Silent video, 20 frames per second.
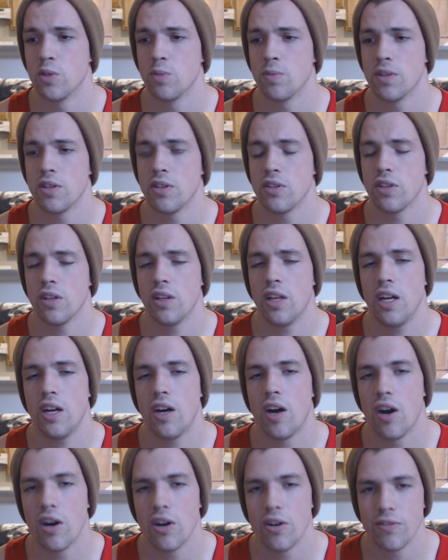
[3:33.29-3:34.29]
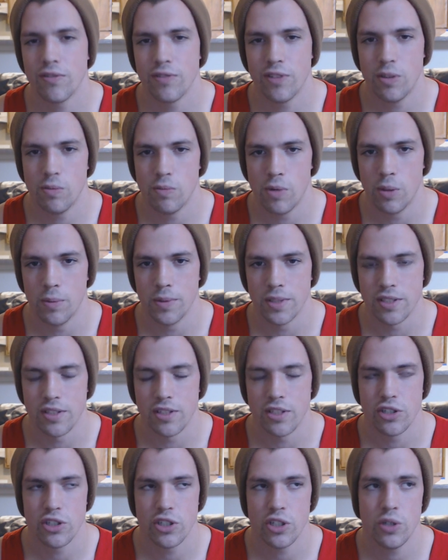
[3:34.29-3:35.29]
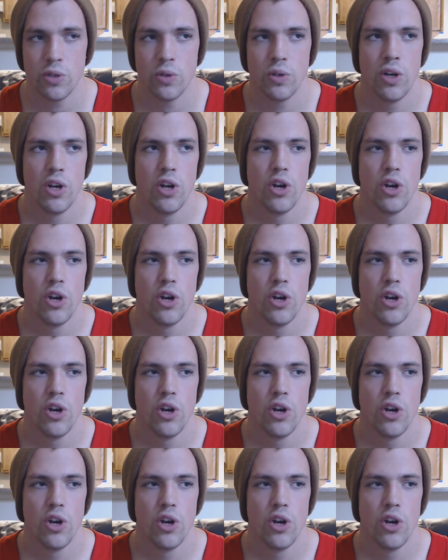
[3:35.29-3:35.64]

but there's a lot of heartfelt moments, and the show